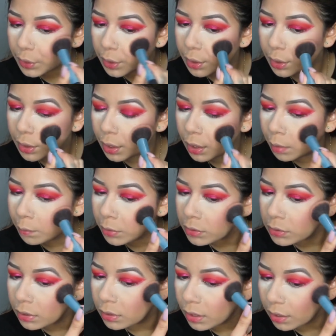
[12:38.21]
Now I'm
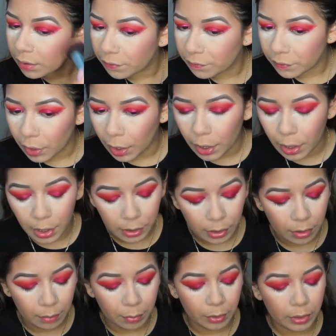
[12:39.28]
using like a flat end
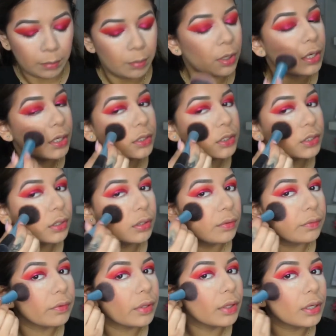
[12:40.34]
kabuki brush
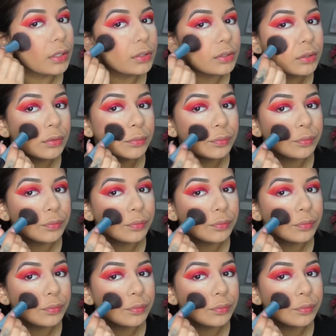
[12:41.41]
for this.